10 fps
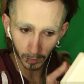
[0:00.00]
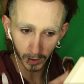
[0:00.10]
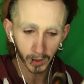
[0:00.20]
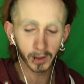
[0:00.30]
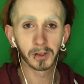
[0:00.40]
Oh
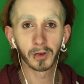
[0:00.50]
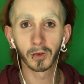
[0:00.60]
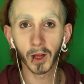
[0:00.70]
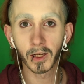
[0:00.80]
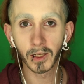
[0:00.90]
my god, this
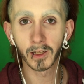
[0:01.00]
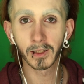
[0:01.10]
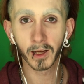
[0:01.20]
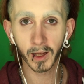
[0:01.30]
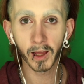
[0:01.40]
foundation
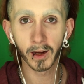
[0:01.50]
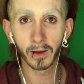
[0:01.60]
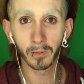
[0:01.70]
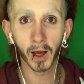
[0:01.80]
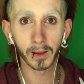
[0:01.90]
is
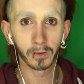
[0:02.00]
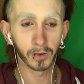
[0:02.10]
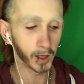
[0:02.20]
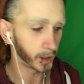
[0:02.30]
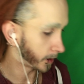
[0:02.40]
really
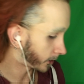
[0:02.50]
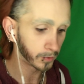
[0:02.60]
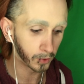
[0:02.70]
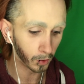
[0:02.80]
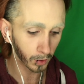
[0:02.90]
mattifying.
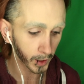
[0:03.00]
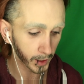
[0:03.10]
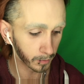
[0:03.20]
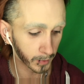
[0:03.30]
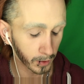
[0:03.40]
For
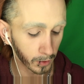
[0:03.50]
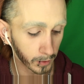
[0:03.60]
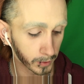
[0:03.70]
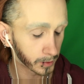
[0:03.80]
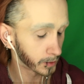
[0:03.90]
real, my
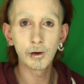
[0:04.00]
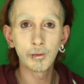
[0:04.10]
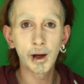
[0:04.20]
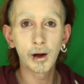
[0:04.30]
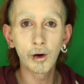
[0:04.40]
darlings.
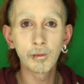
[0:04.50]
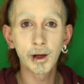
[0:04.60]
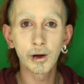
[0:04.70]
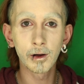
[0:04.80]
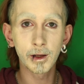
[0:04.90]
Oh my lord,
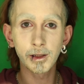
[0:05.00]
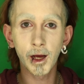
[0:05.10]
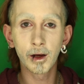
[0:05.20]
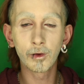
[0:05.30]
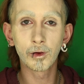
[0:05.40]
my darlings,
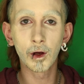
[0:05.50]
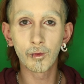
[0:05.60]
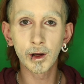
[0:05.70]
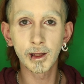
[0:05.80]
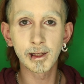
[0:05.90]
I don't know
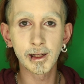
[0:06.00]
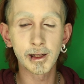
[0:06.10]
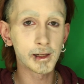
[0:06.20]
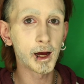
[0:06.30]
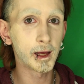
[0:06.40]
what this
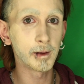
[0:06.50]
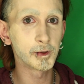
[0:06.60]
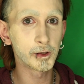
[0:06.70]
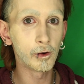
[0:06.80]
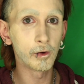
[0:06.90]
is. I
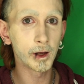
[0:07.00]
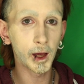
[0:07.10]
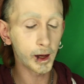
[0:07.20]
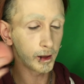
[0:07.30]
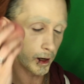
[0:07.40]
am
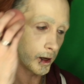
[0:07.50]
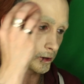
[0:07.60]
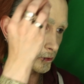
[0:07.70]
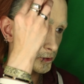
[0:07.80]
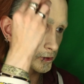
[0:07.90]
sorry. I
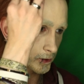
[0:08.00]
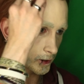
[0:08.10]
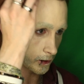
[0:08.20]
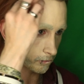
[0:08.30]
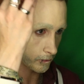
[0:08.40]

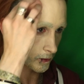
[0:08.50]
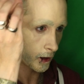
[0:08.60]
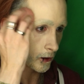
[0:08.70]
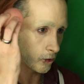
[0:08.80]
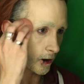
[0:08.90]
used...
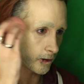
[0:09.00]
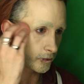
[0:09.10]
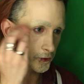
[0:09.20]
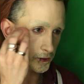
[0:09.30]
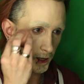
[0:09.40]
You
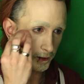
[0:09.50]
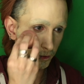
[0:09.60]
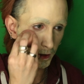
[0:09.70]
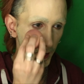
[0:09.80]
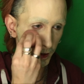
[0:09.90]
have to stick
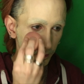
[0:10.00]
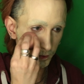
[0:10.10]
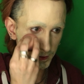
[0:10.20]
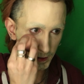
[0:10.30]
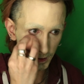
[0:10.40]
to the end
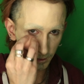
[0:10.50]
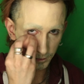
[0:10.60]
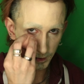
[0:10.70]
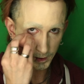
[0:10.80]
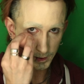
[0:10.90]
to see
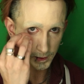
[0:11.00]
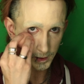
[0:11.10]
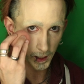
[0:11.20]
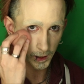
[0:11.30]
if this is